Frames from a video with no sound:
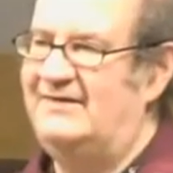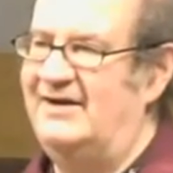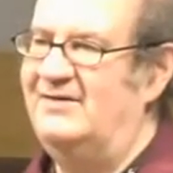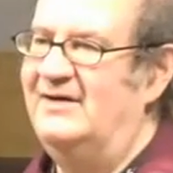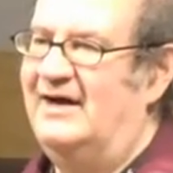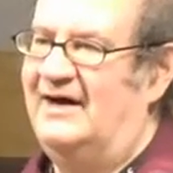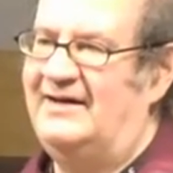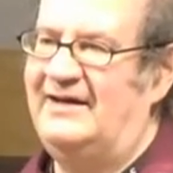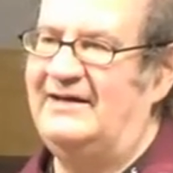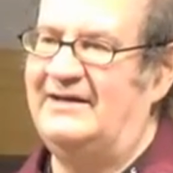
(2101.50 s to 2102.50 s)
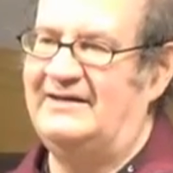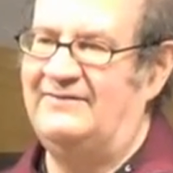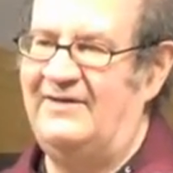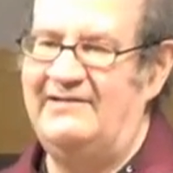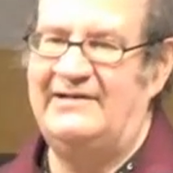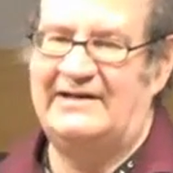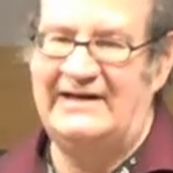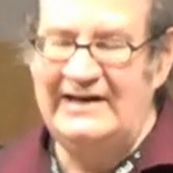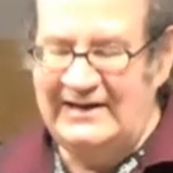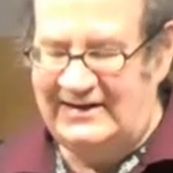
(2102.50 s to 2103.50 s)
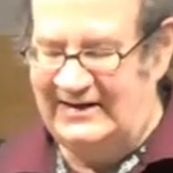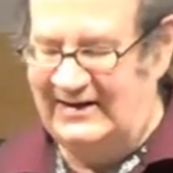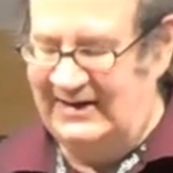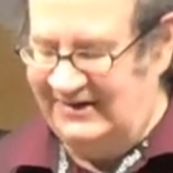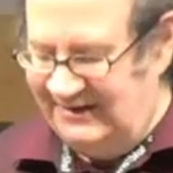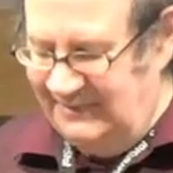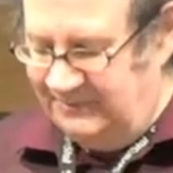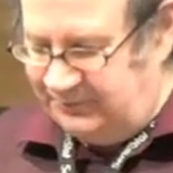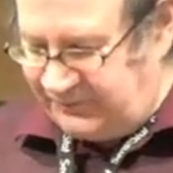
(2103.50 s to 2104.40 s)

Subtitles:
so I think that the very key thing is that